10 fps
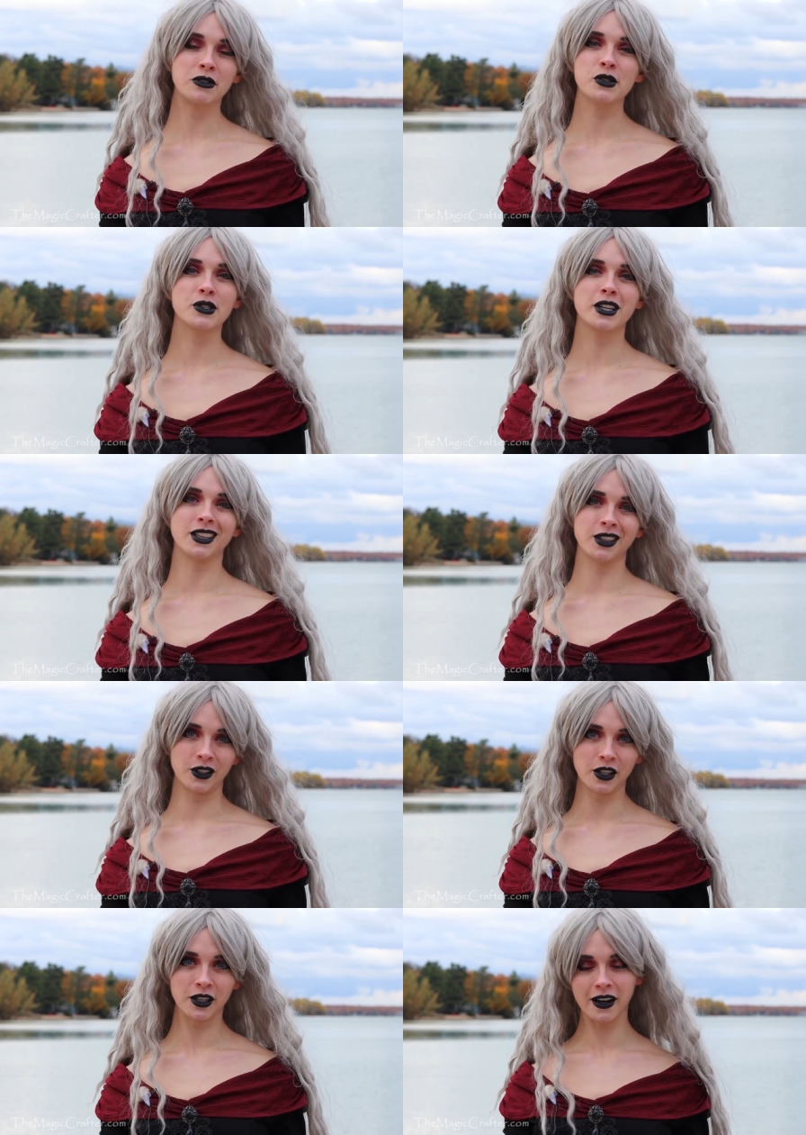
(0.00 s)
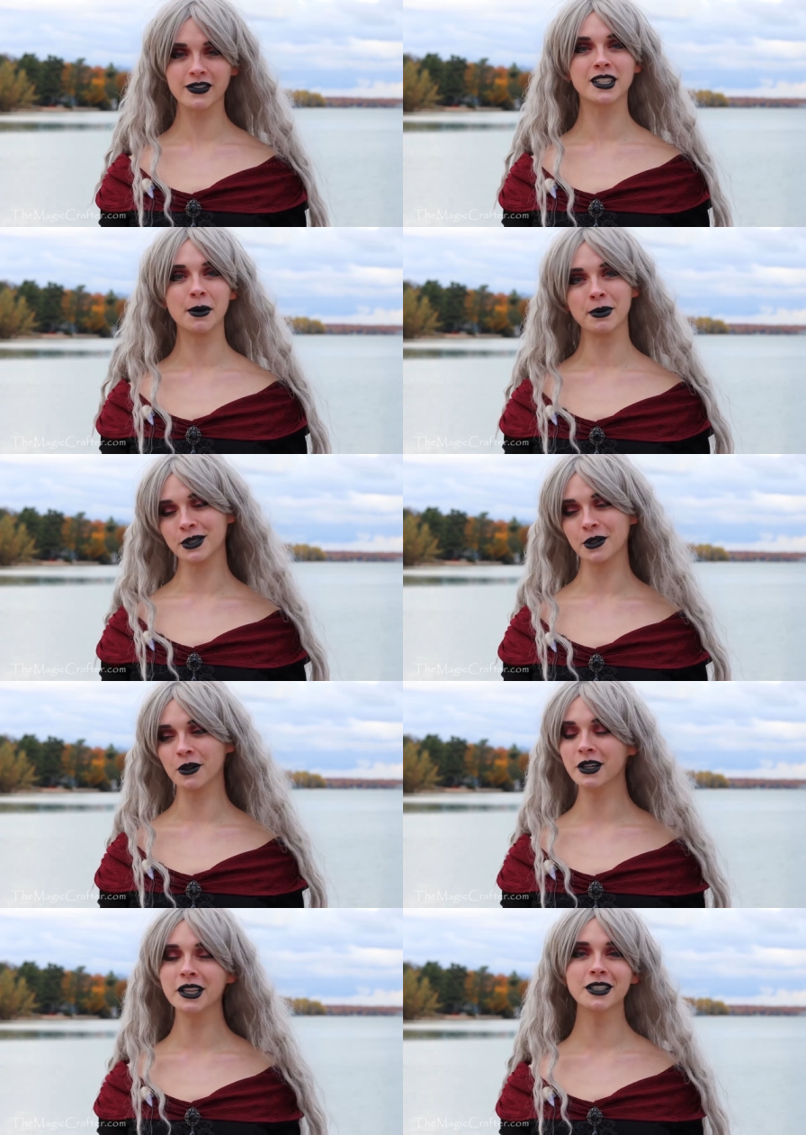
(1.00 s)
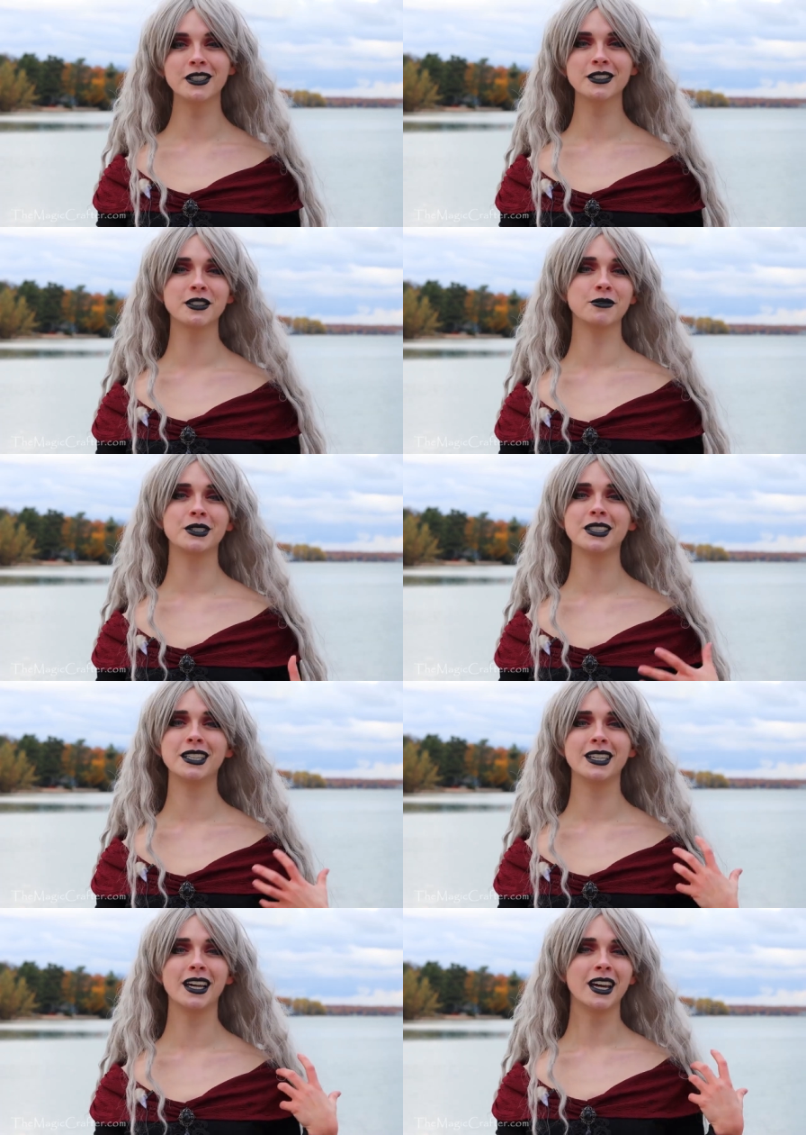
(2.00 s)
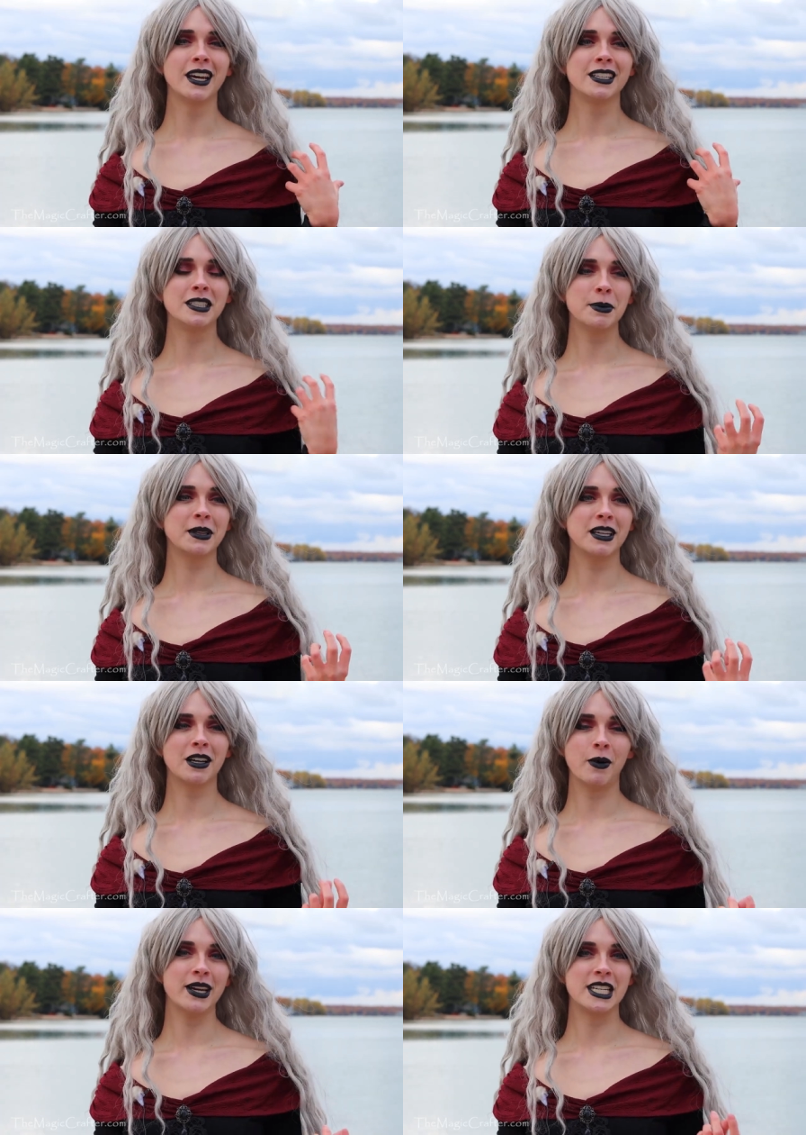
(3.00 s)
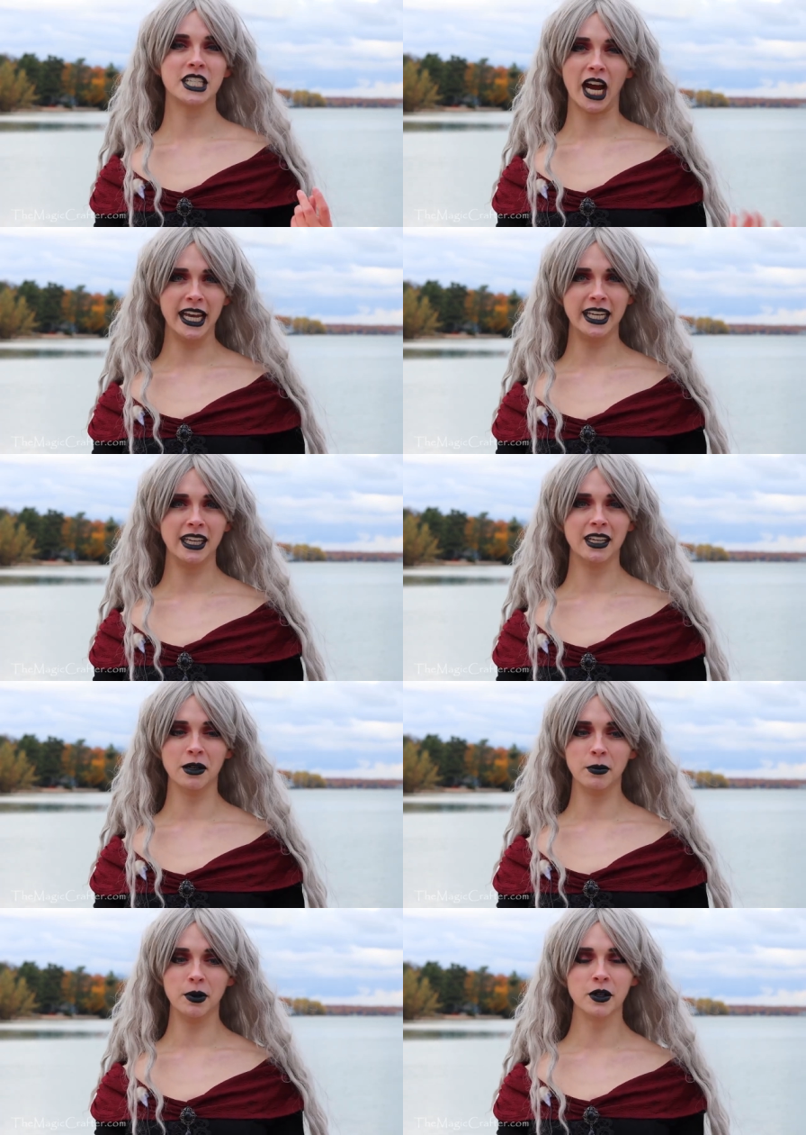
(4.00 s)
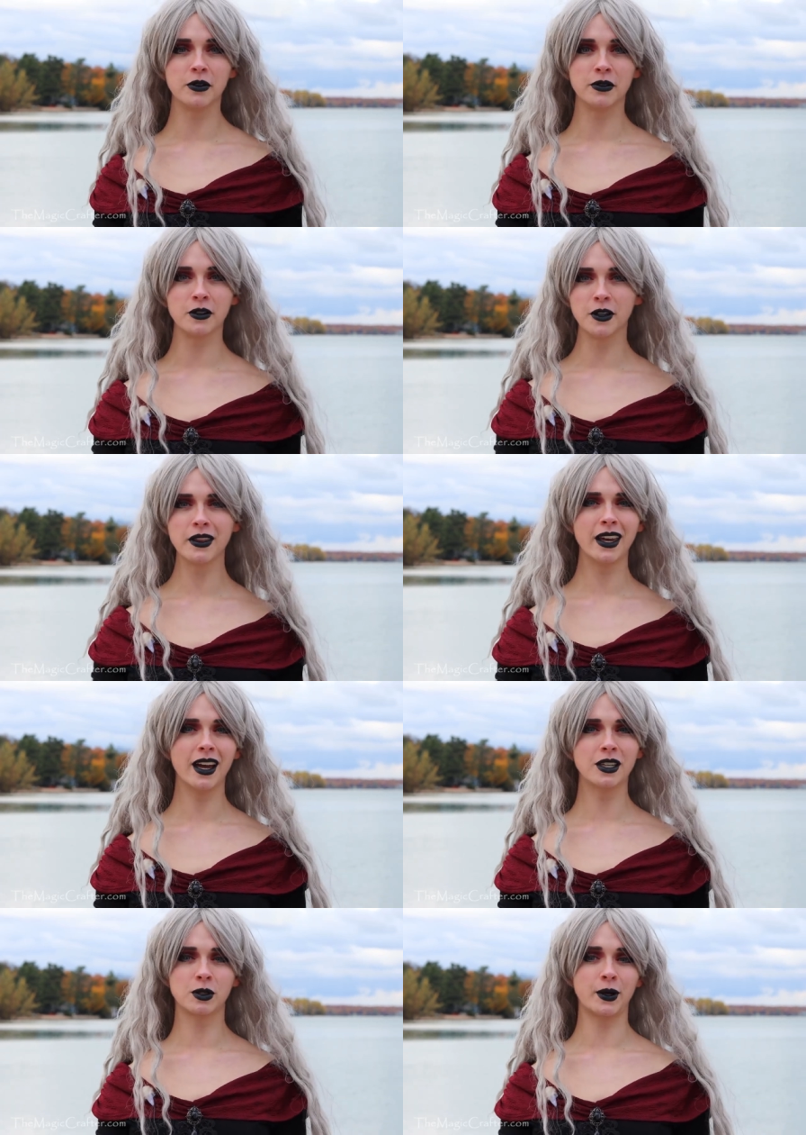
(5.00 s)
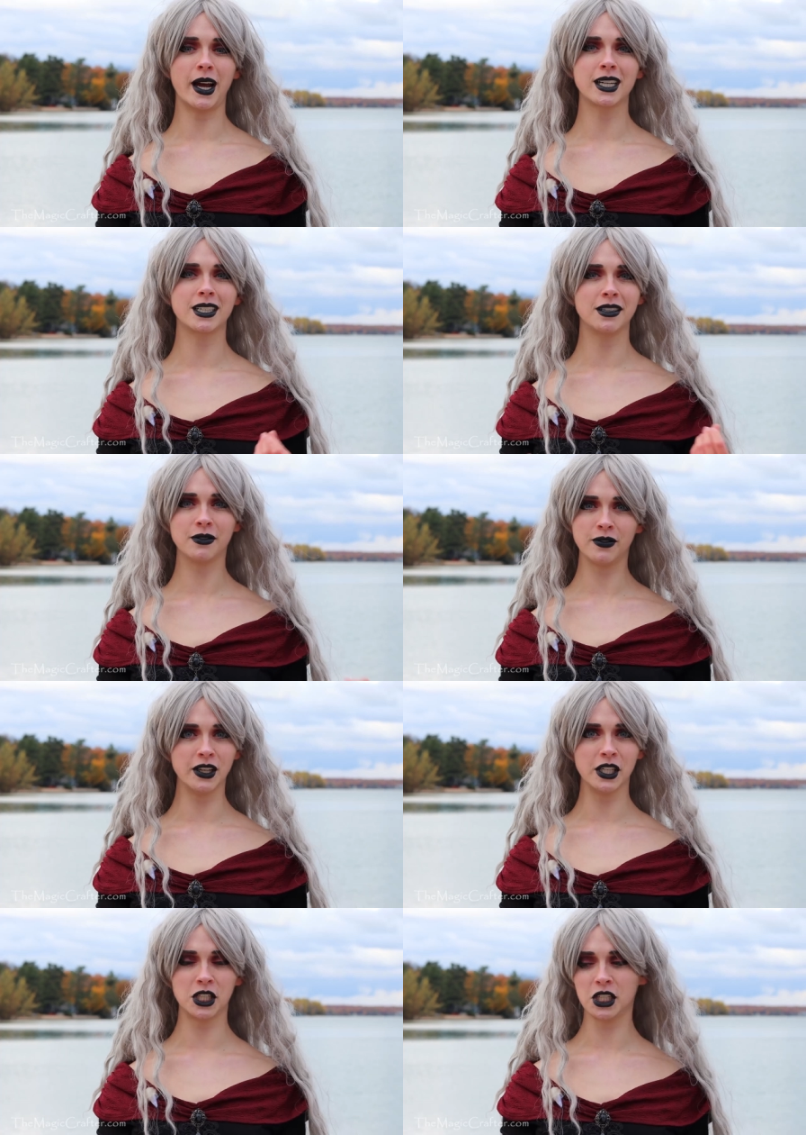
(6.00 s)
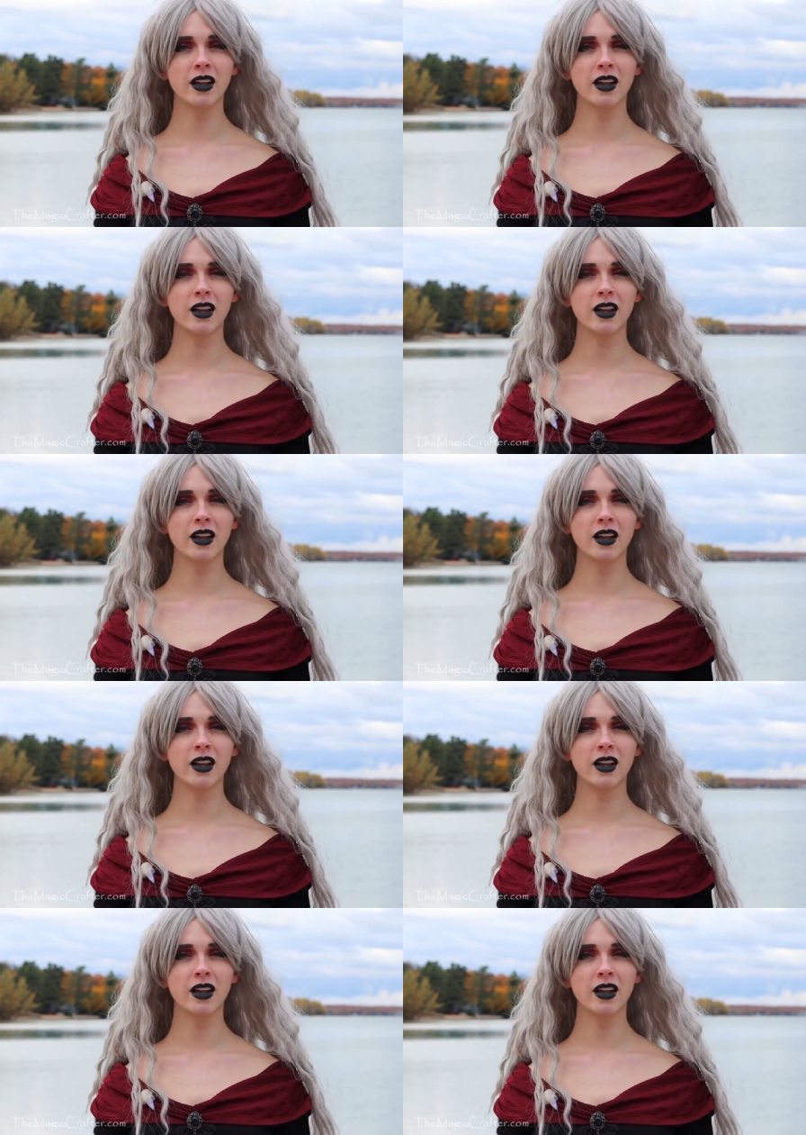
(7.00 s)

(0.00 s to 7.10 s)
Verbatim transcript: You use a lure of some sort, and lures are really typically quite shiny and beautiful and they attract the fish.